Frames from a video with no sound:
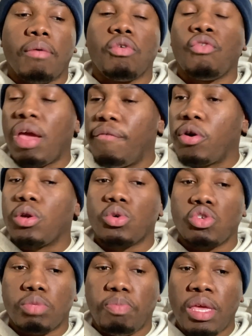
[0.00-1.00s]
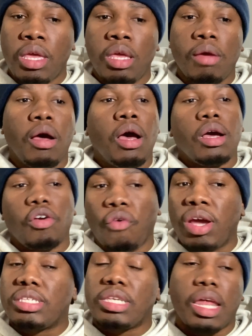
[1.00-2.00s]
great vertical speed,
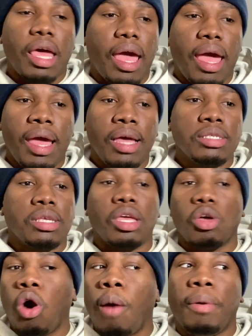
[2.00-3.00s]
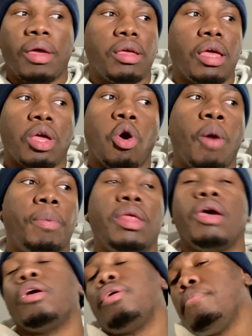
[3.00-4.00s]
great set of hands, can go up in
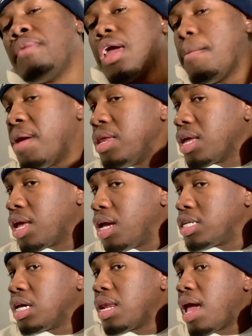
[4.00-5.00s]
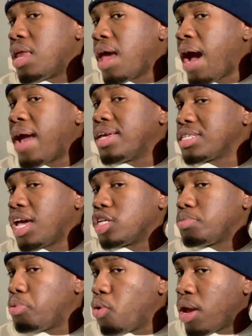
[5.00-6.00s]
there and make the catch at the highest
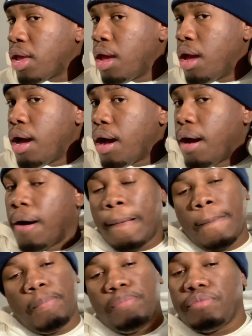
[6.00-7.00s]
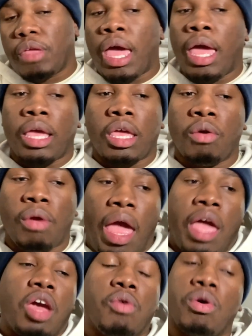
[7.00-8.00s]
catch point, and
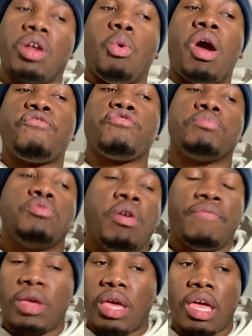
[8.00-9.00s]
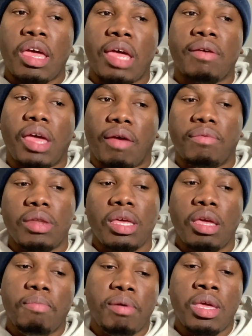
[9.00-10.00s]
can run away from you if
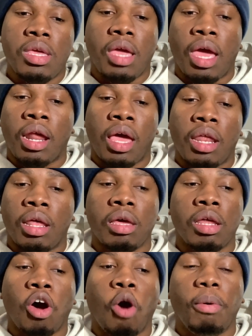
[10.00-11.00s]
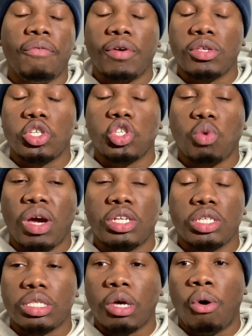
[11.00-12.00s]
need be in an open field
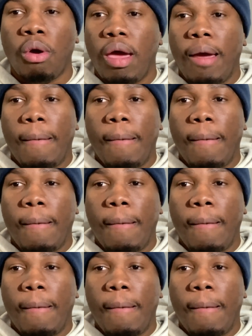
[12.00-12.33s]
situation. So